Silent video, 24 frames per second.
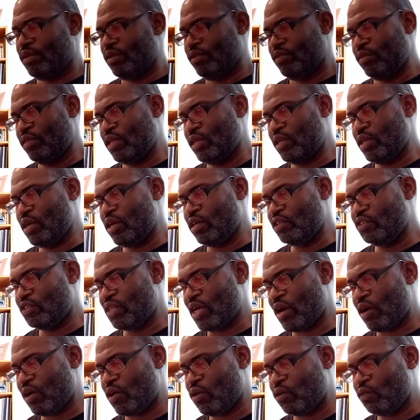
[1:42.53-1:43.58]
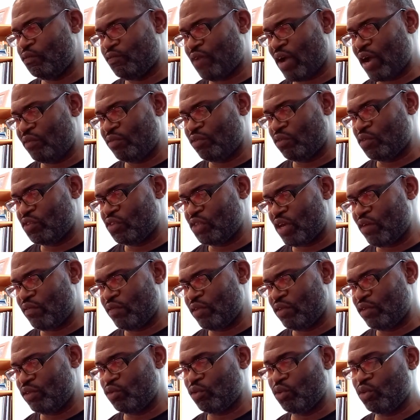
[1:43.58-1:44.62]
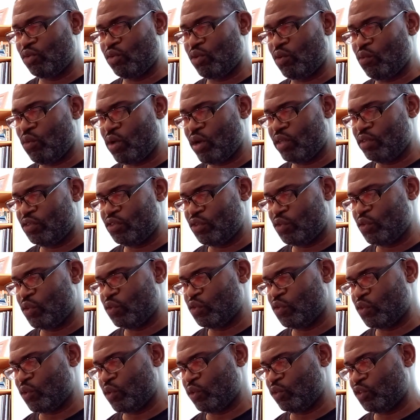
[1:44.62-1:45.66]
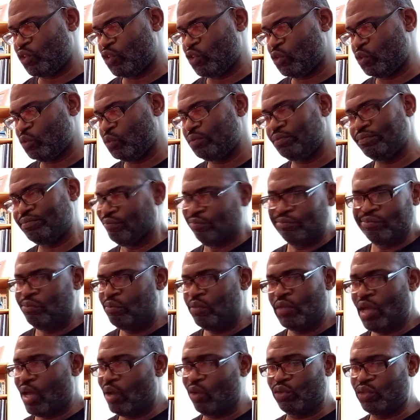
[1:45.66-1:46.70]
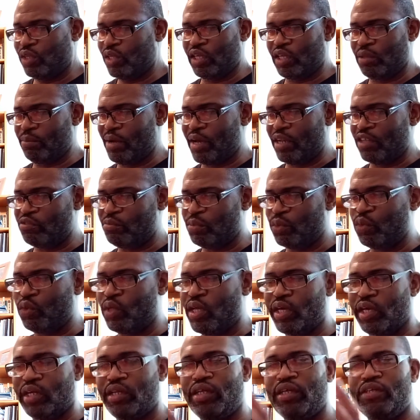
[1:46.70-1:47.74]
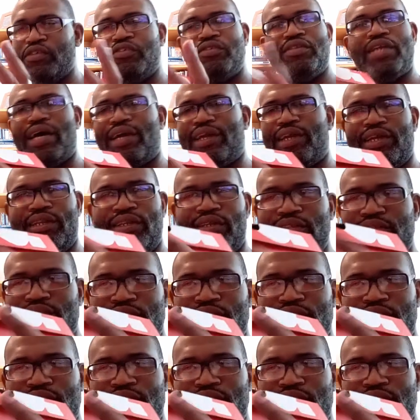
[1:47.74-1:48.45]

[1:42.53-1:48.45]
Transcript: The uh, style code 537-331-002. I don't think anybody's bootlegging this, not getting into